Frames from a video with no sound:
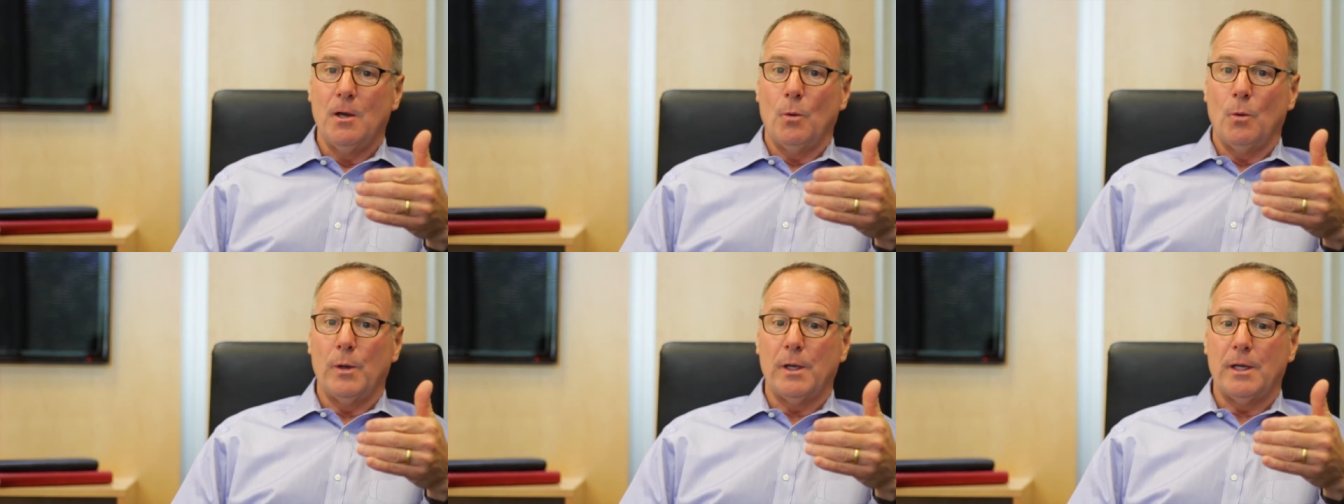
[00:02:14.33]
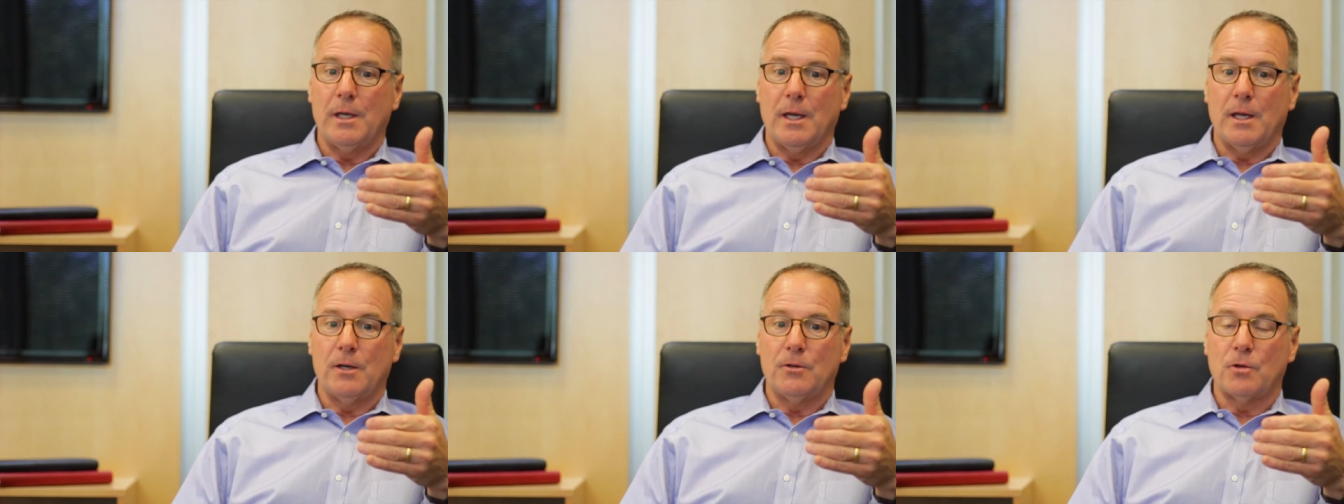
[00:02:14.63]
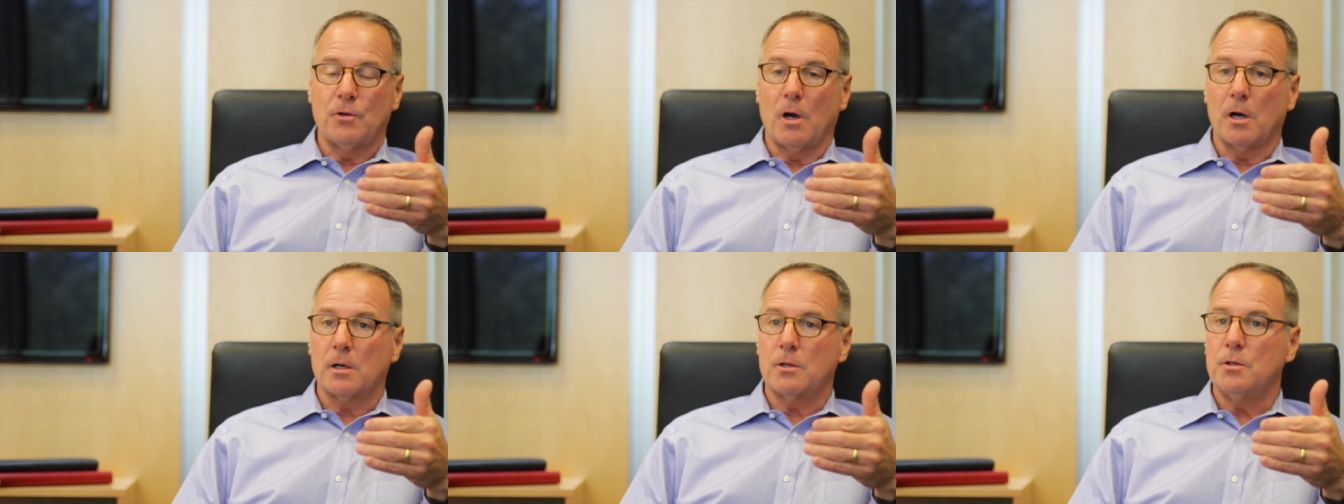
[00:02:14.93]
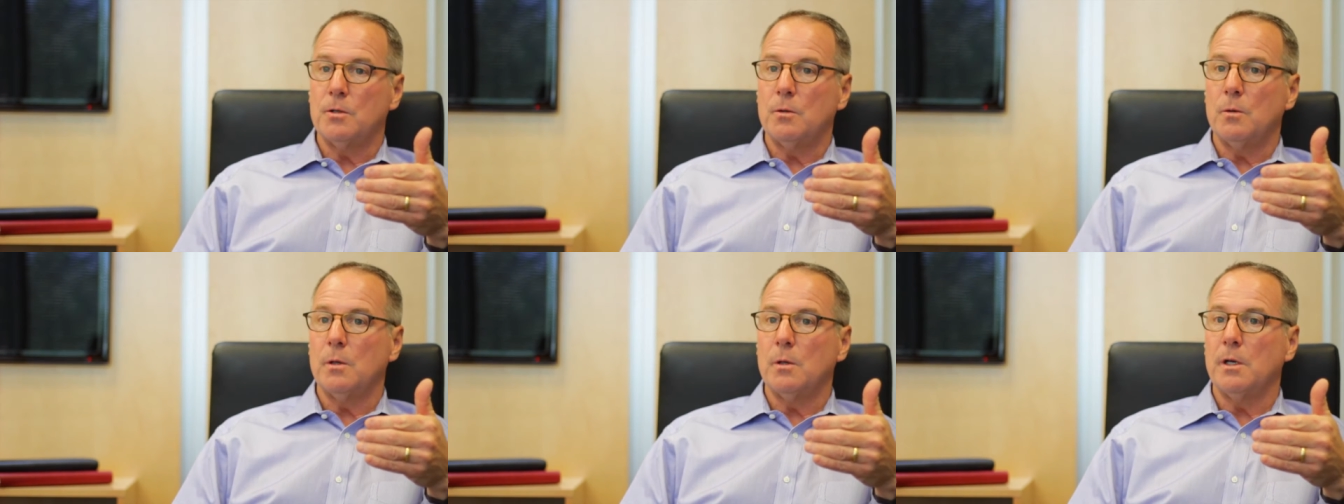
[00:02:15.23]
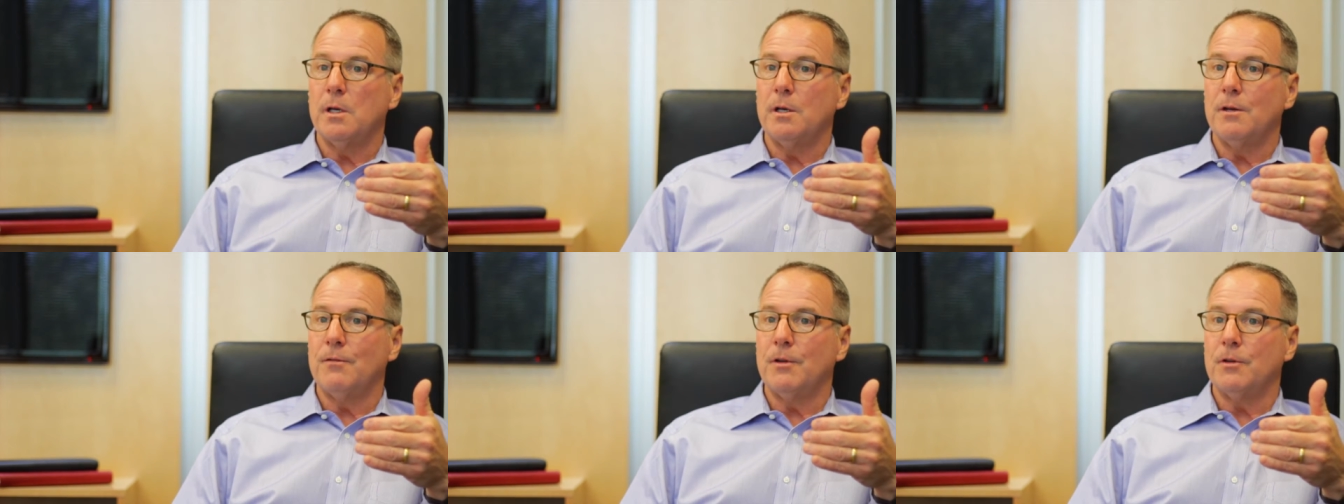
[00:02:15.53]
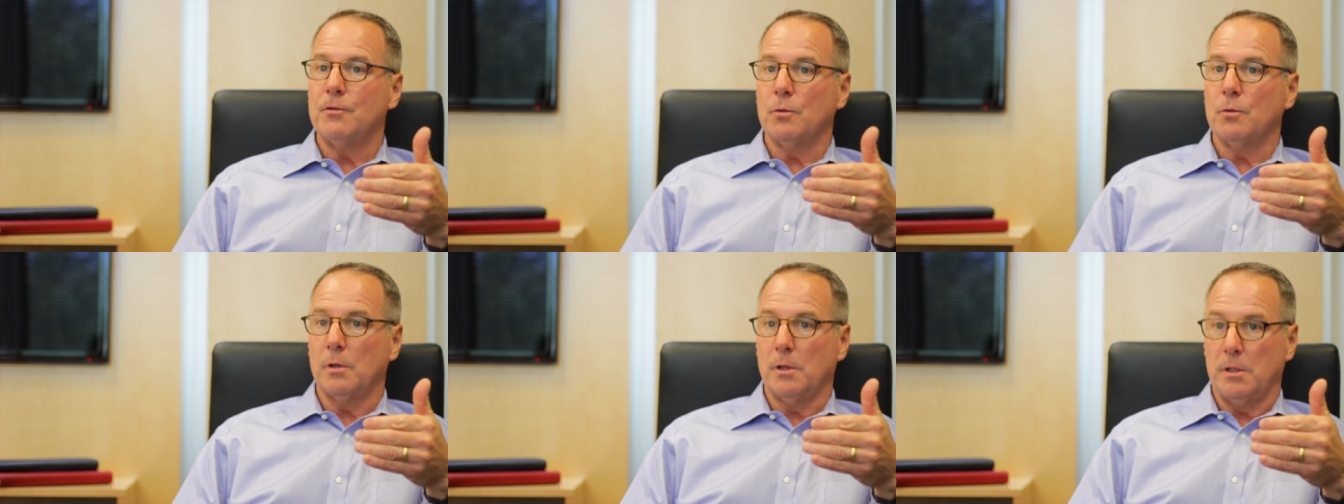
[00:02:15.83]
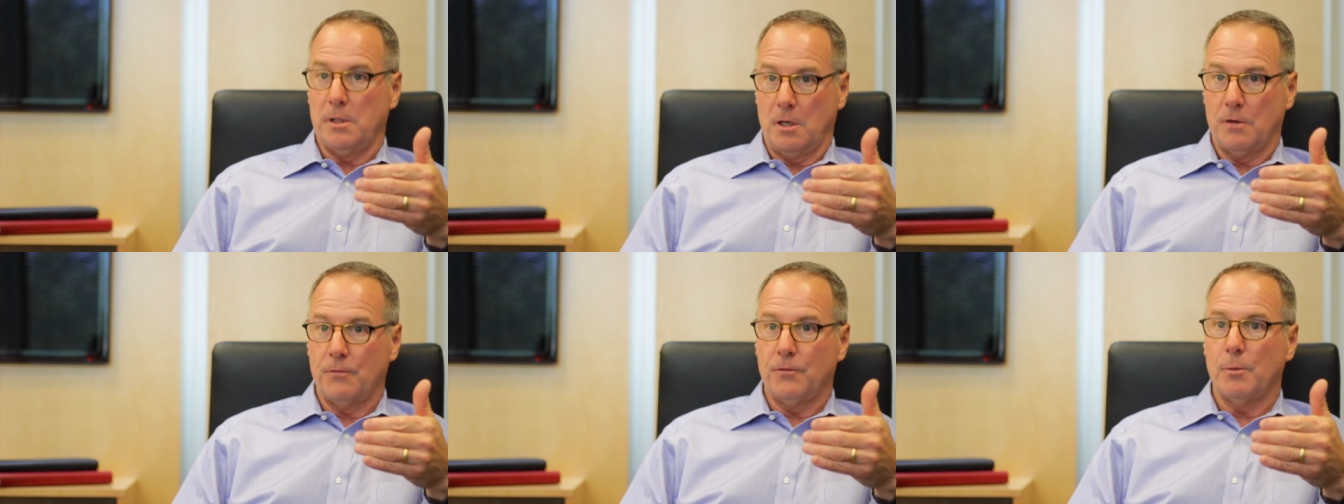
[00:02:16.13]
we can talk to an individual
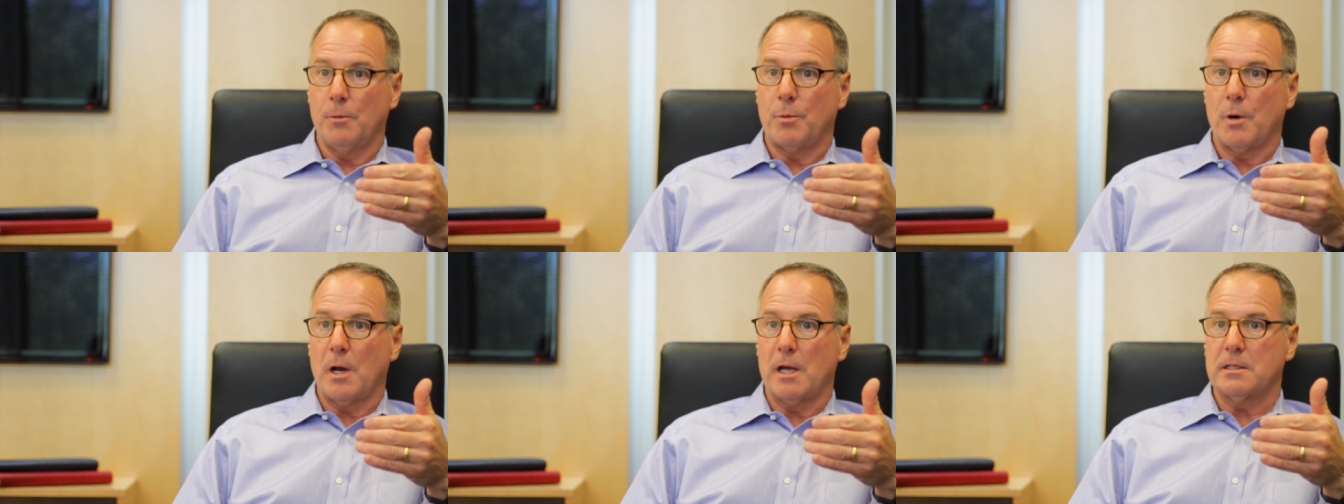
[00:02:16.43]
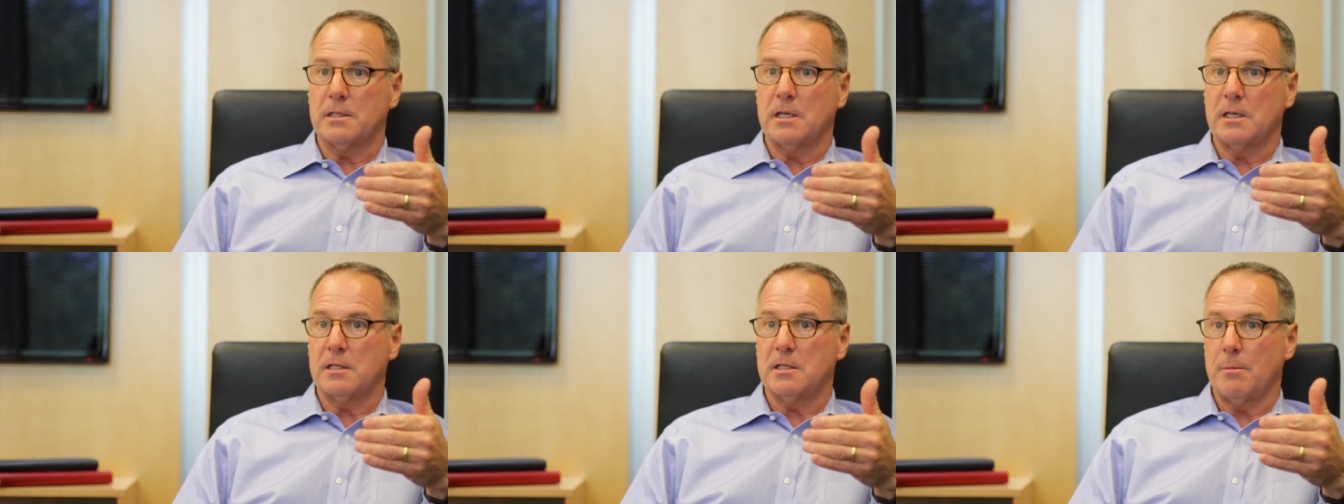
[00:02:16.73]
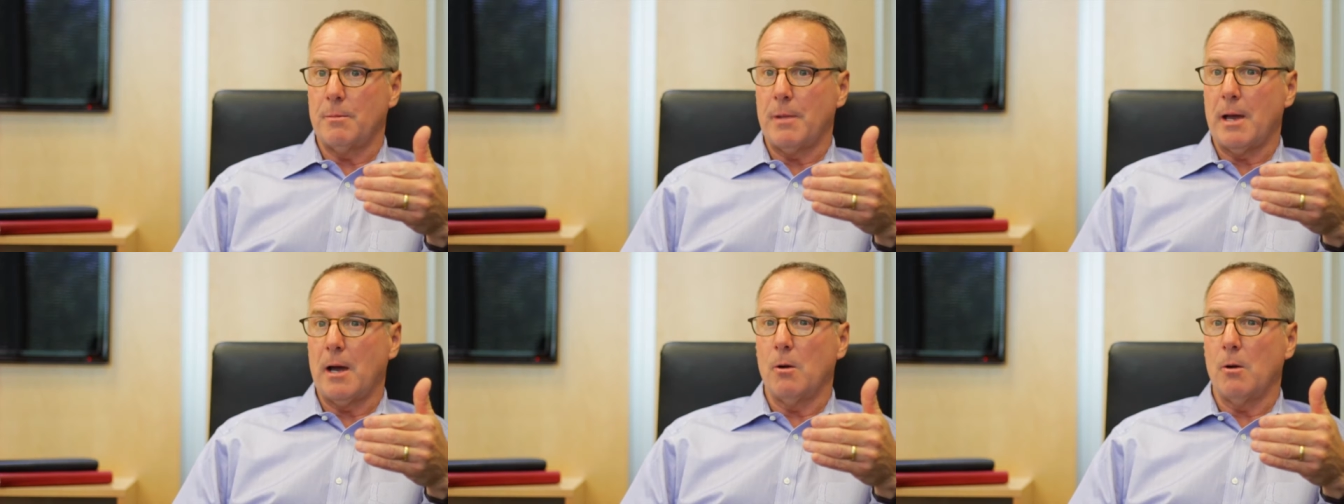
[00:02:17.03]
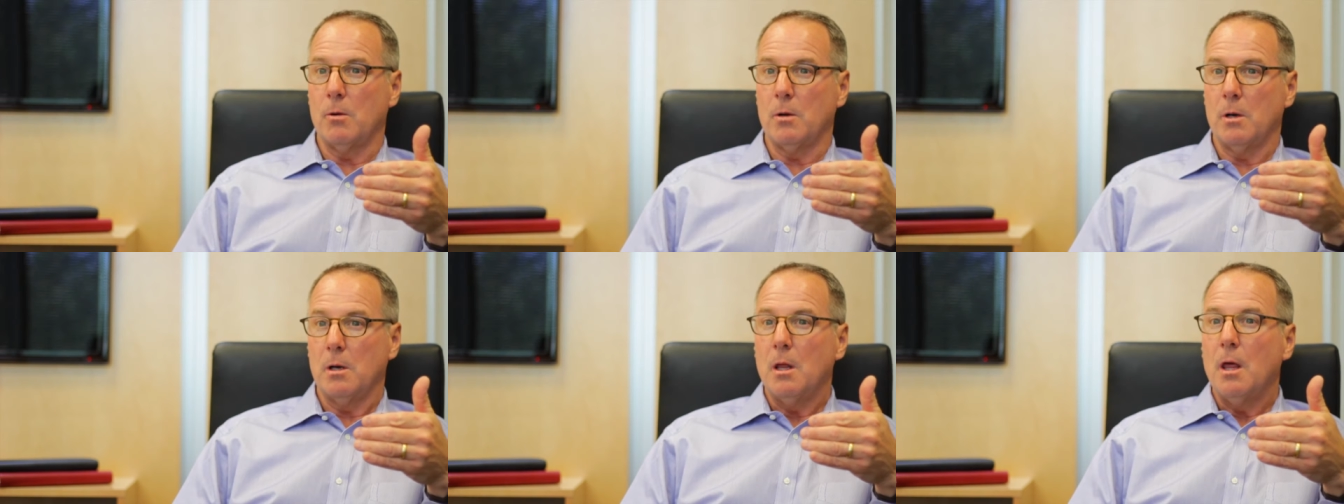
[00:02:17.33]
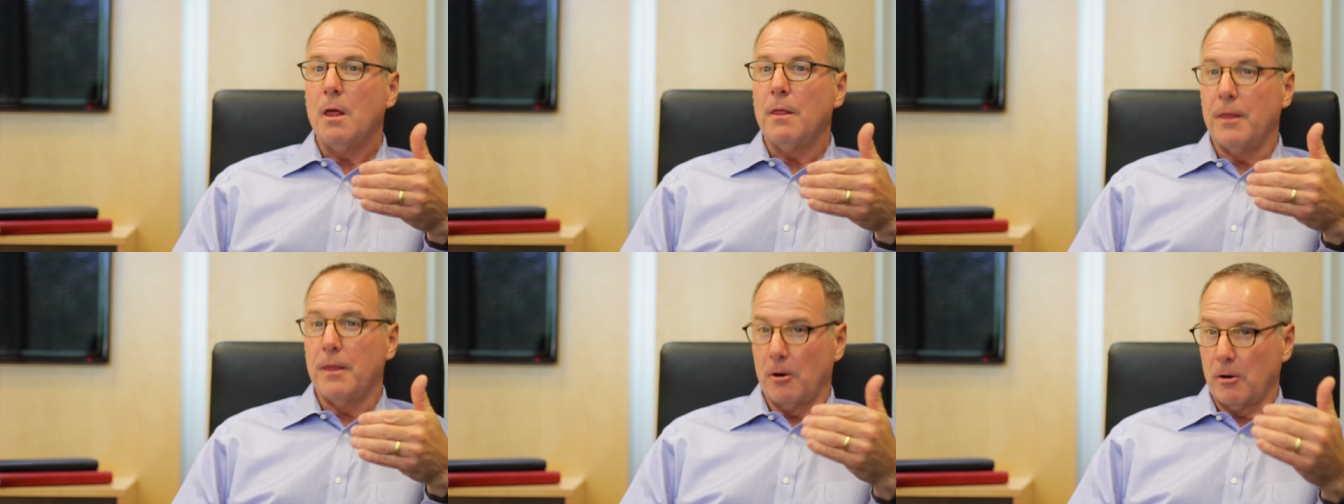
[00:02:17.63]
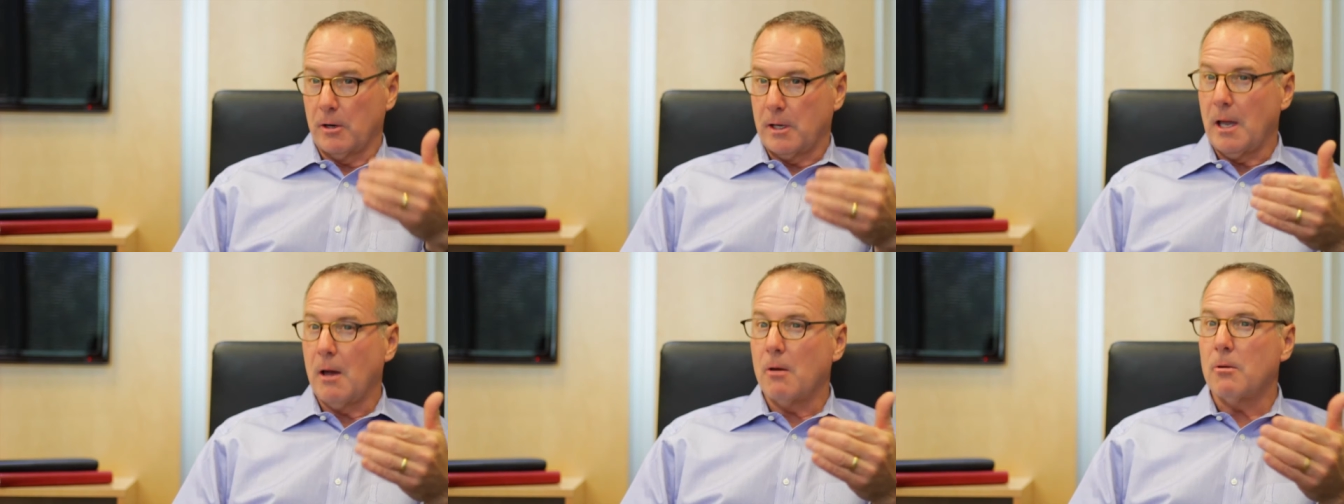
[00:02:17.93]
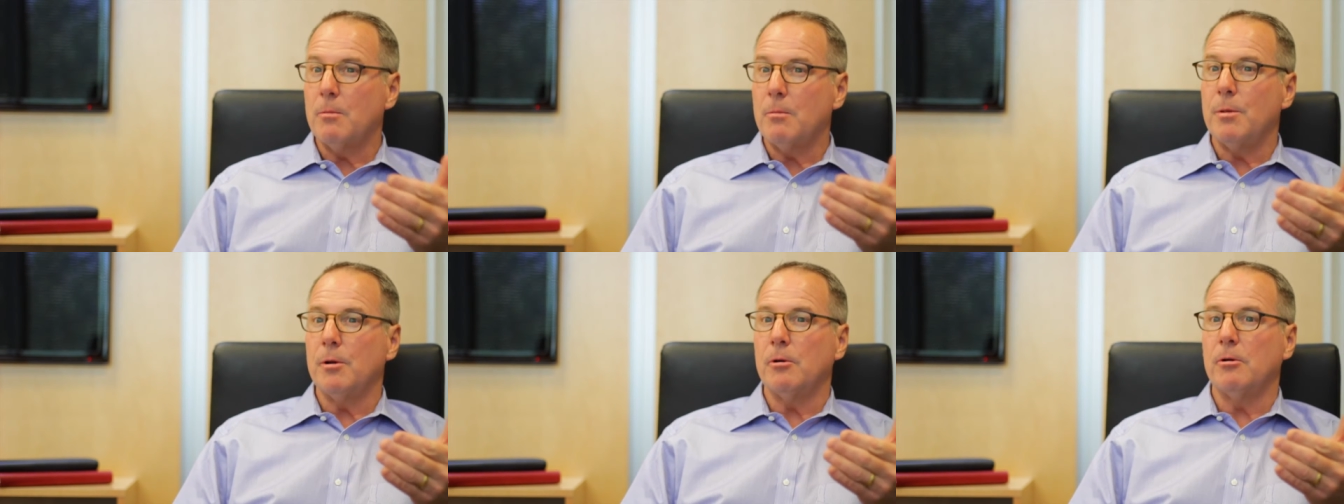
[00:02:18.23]
in the interview process about their
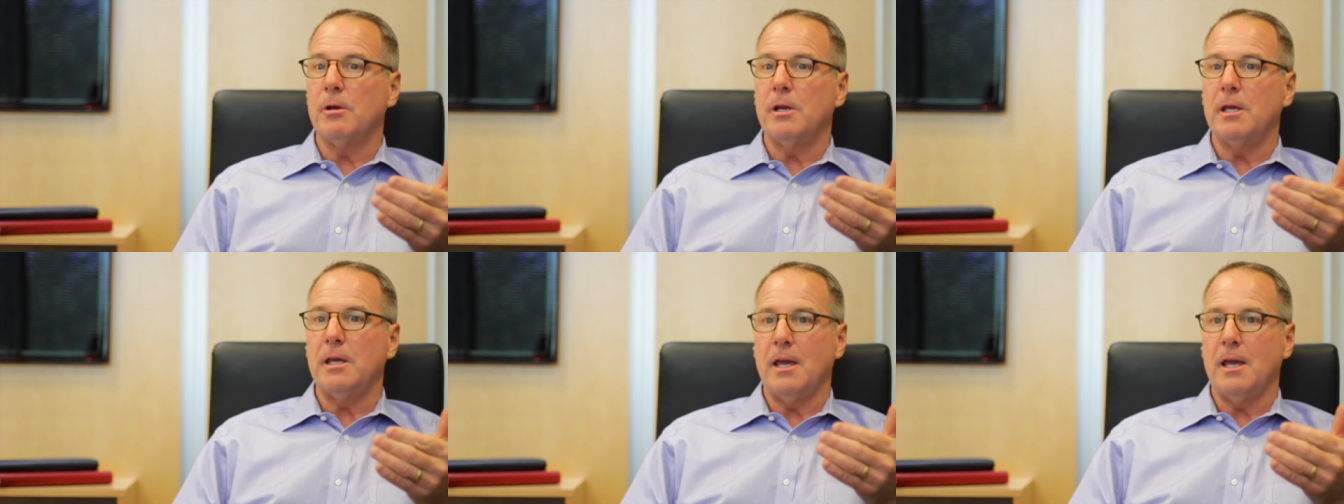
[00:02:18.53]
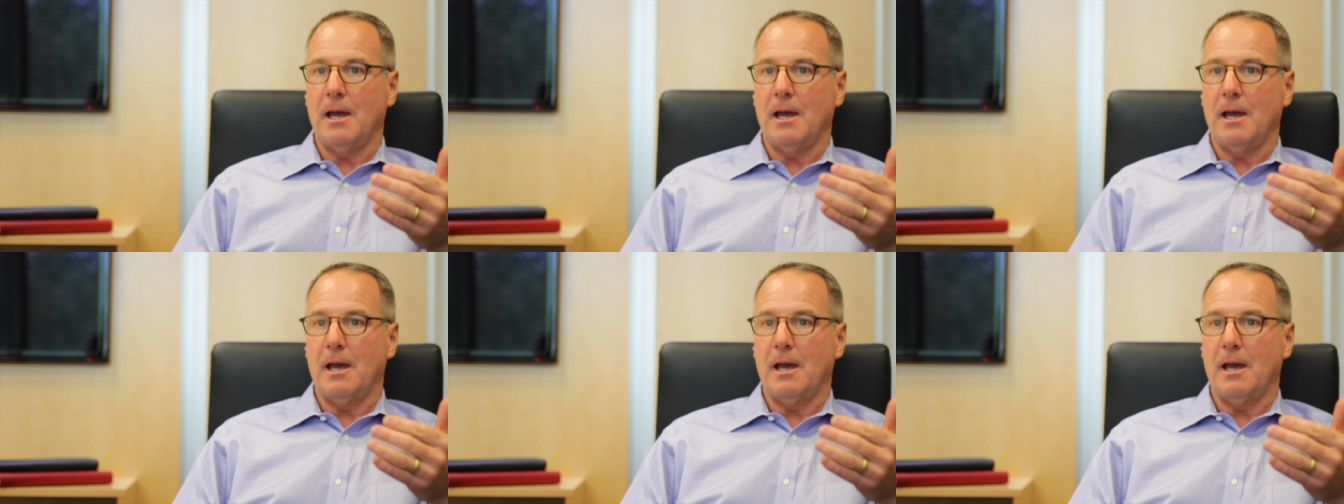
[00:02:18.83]
accountability.